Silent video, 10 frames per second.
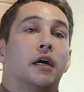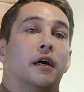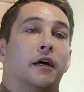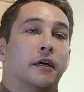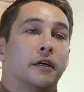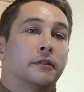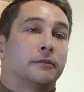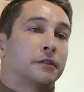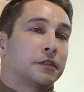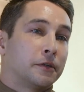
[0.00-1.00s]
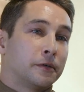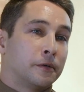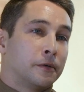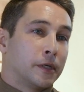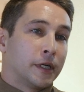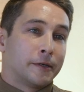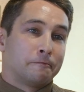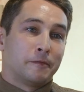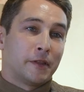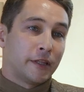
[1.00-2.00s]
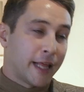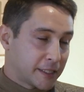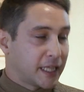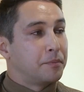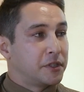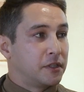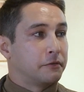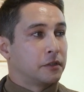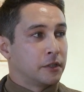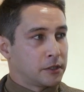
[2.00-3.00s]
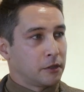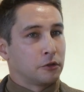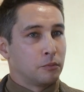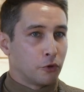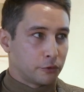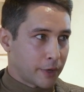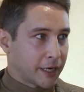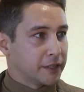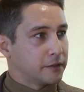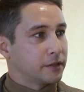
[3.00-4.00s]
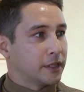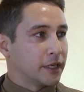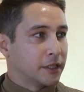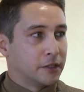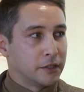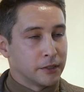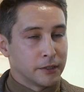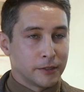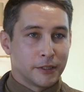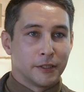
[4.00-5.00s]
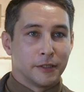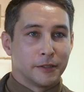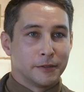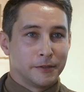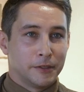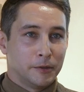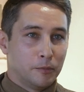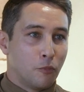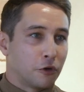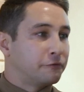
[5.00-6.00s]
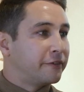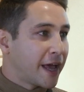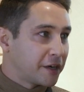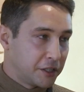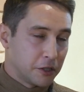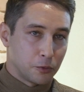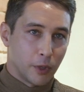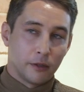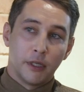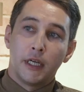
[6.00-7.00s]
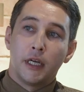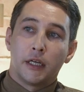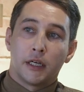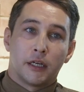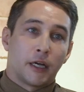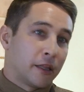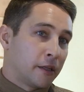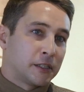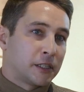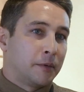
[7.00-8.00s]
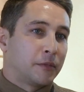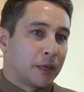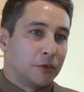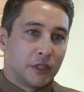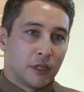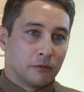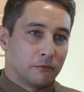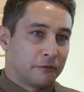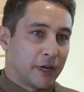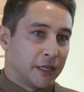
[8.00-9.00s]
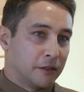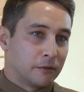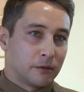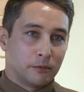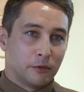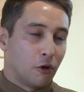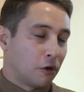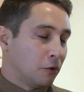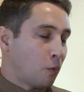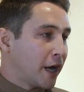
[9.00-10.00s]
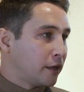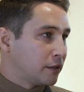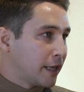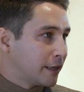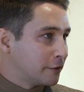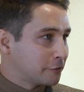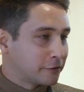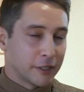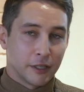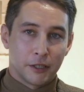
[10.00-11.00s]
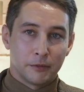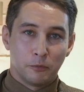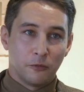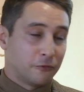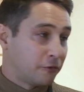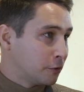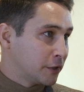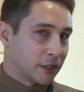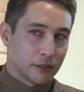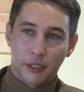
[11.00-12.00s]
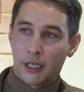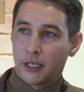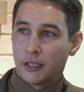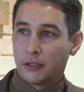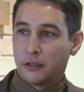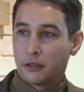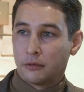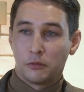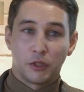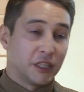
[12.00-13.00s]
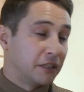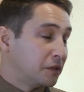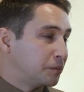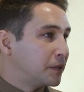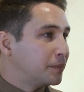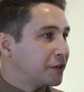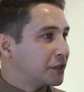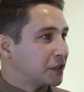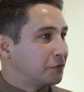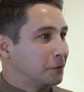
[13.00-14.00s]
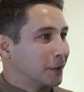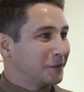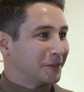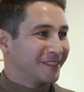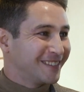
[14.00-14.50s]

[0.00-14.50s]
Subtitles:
So the landscape is different. It's a lot more rugged and more varied as well. And at the same time, you can find local wildlife, fauna, and you can even pick berries if you want.